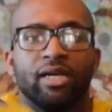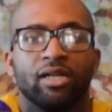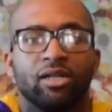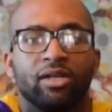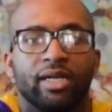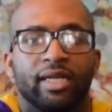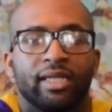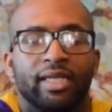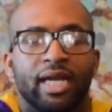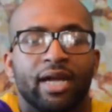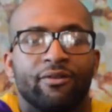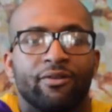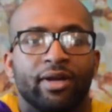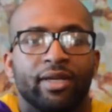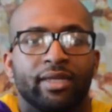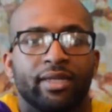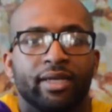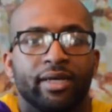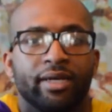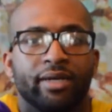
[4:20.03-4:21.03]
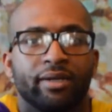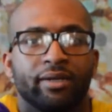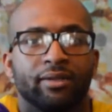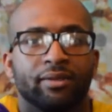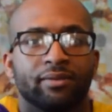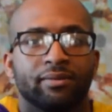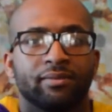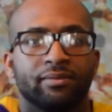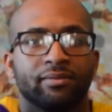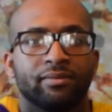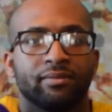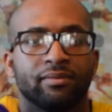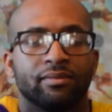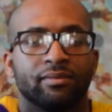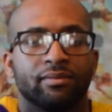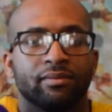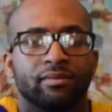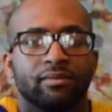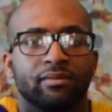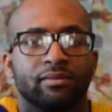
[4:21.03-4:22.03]
a look at that right there.
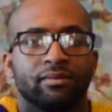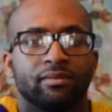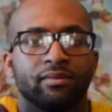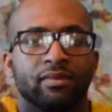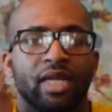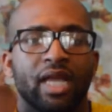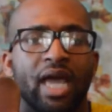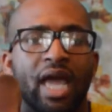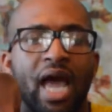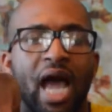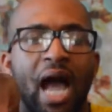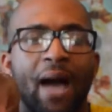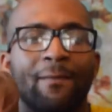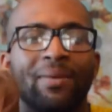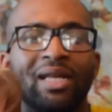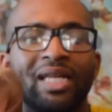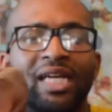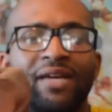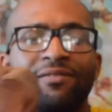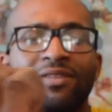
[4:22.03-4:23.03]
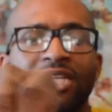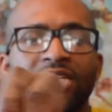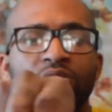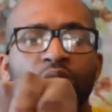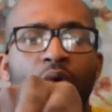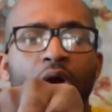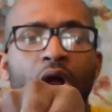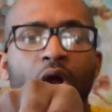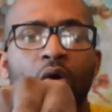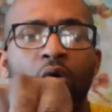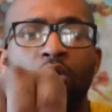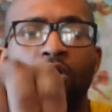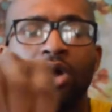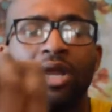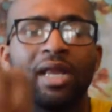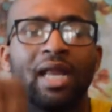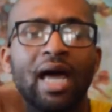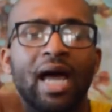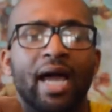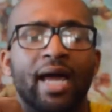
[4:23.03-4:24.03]
I believe these were
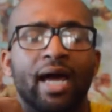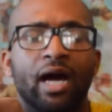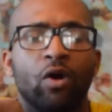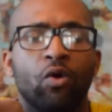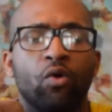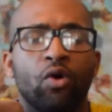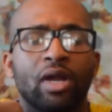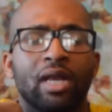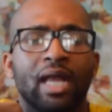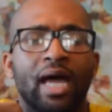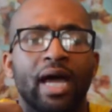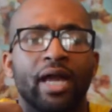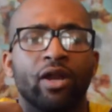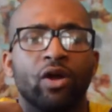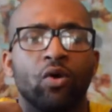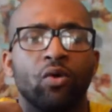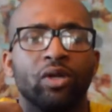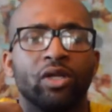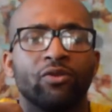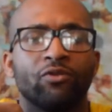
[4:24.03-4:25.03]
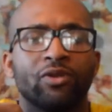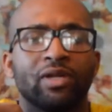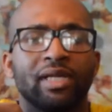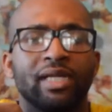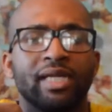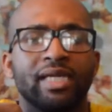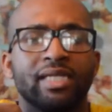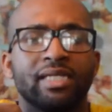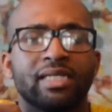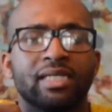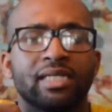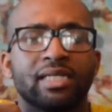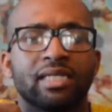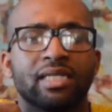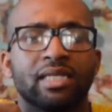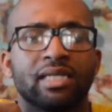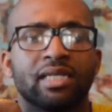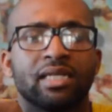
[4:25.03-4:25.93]
online only release.